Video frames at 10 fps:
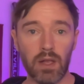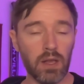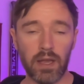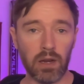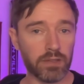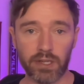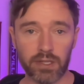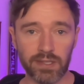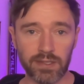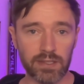he looks like a
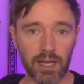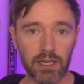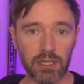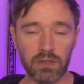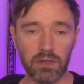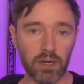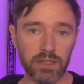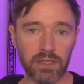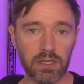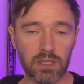sensation,
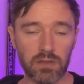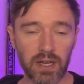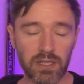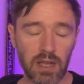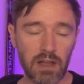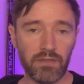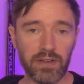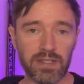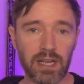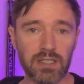19 years of age,
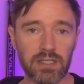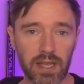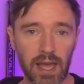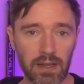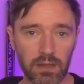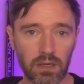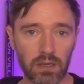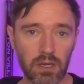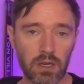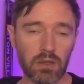fantastic header.
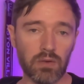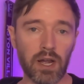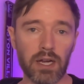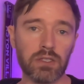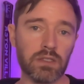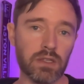The reaction to the